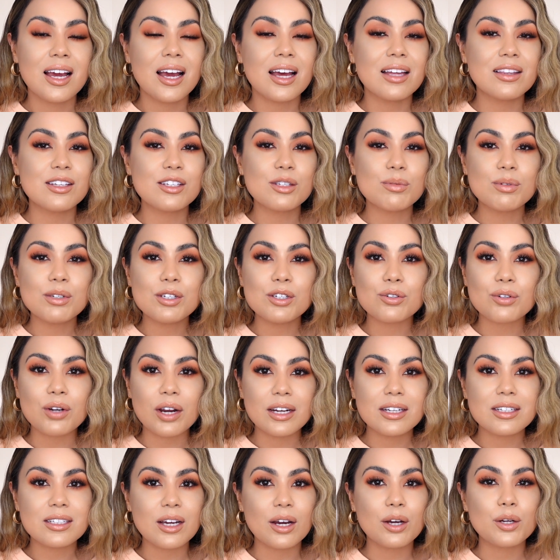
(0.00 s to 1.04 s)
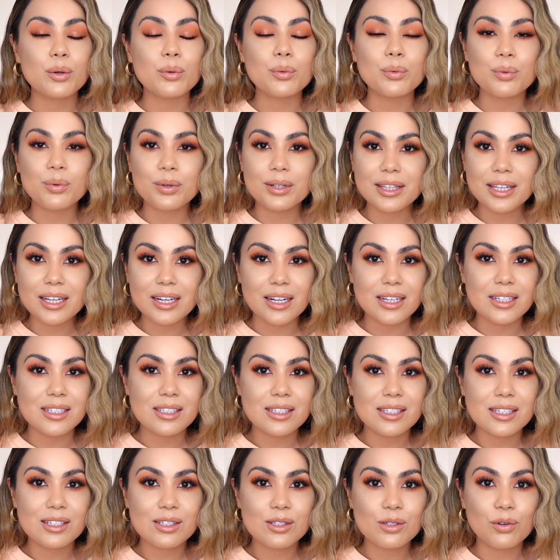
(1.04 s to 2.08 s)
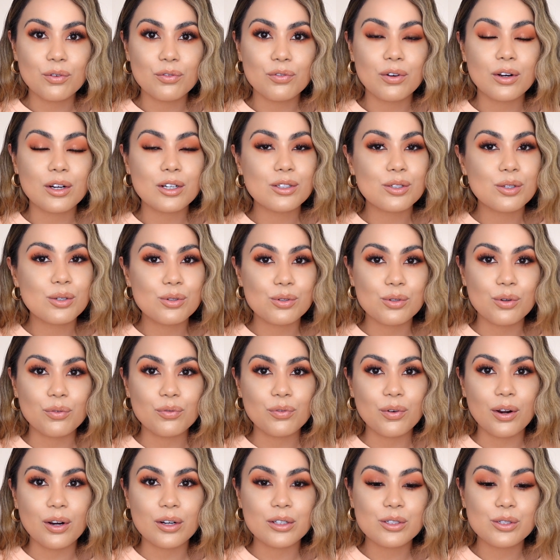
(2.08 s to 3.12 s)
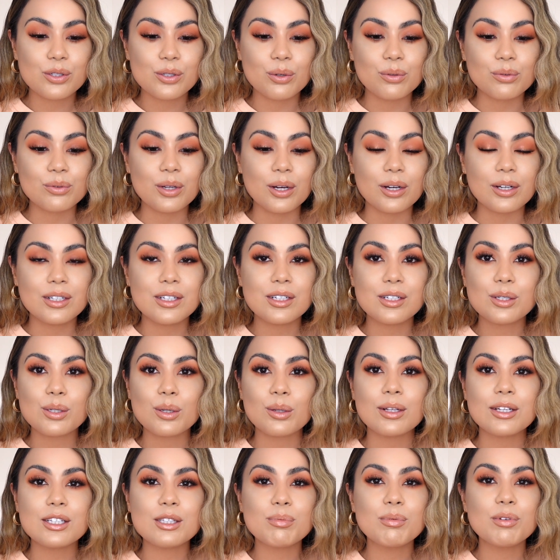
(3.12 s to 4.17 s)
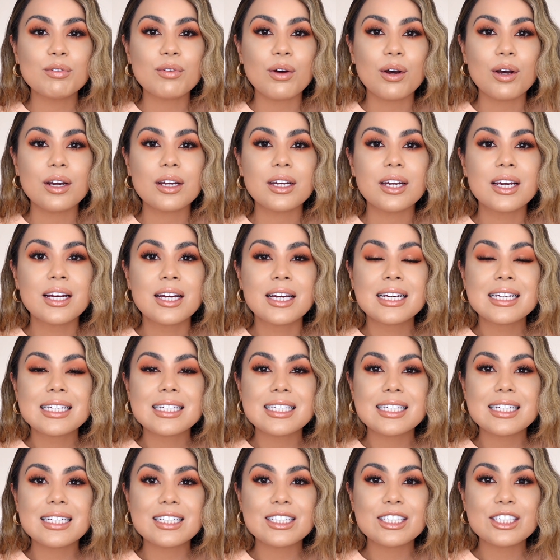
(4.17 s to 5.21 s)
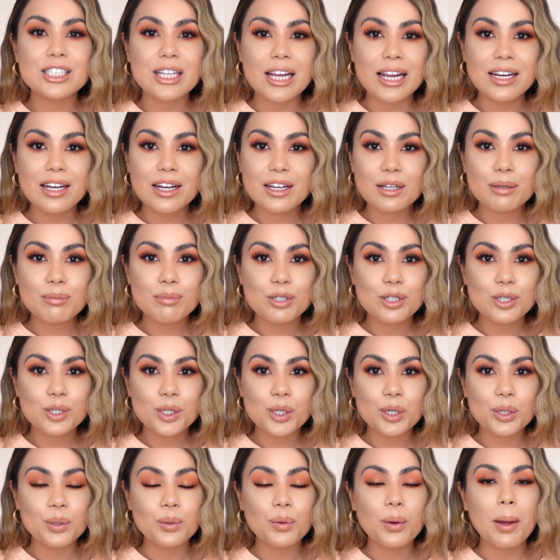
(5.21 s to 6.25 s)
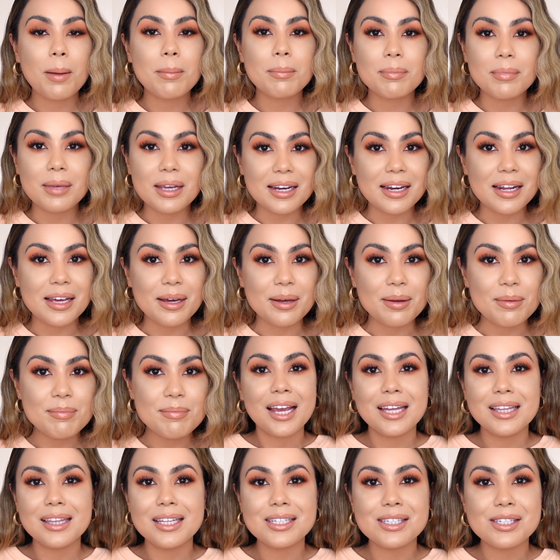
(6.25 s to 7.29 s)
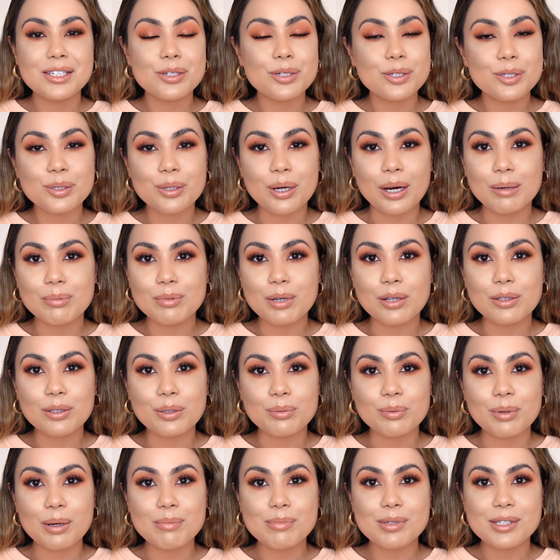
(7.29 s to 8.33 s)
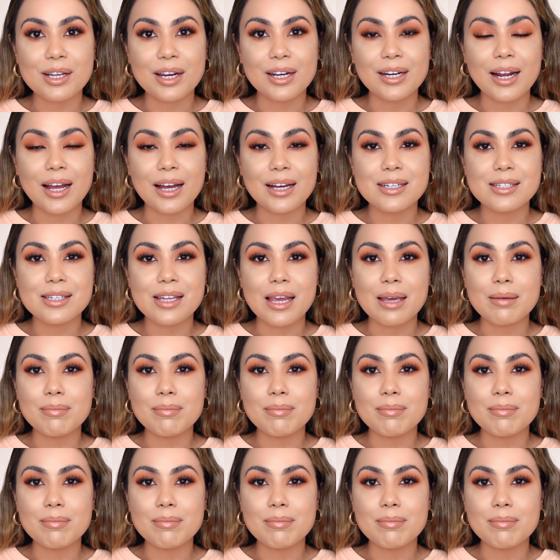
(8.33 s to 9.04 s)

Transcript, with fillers: And this one is drying down really nicely so far. So, so far so good. So let's move on to shade number two, medium. And this is described on their website as a